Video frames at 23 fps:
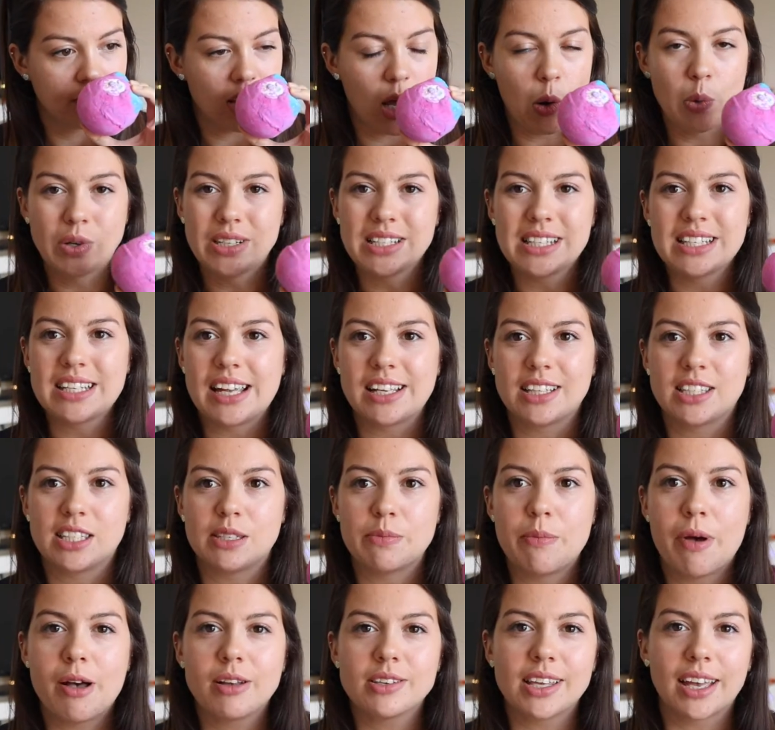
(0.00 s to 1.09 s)
I wouldn't say it
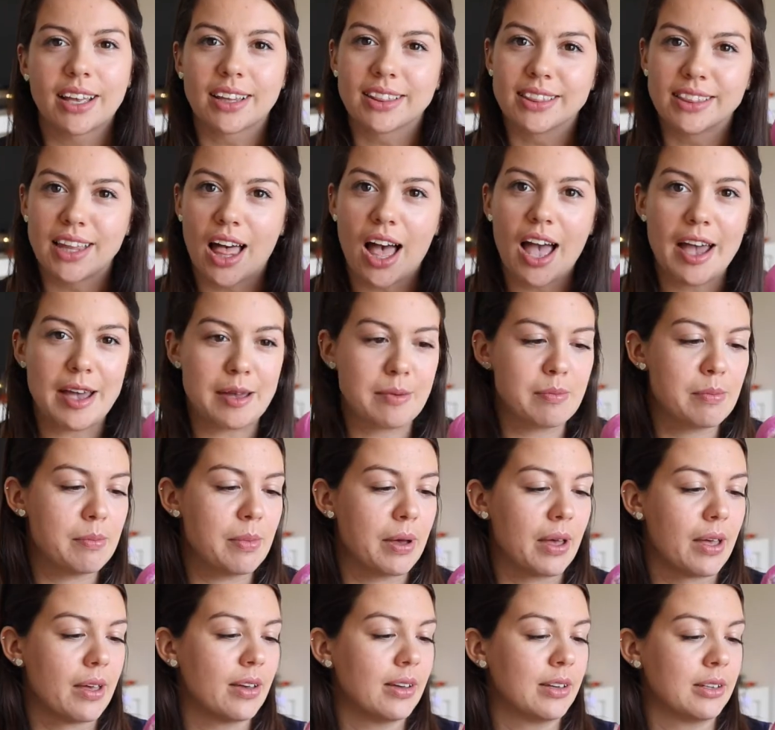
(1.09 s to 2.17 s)
smells like lime,
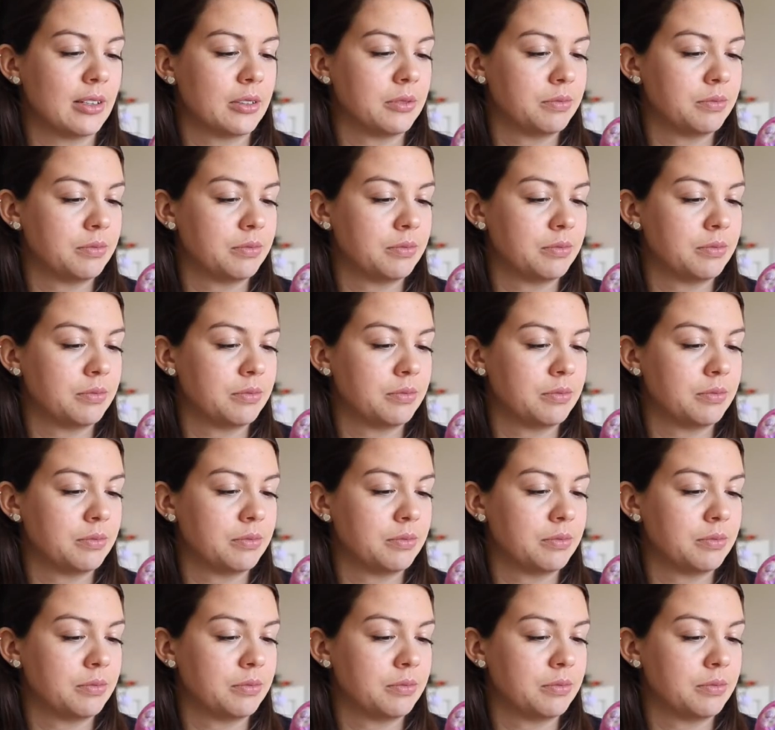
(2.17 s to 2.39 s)
but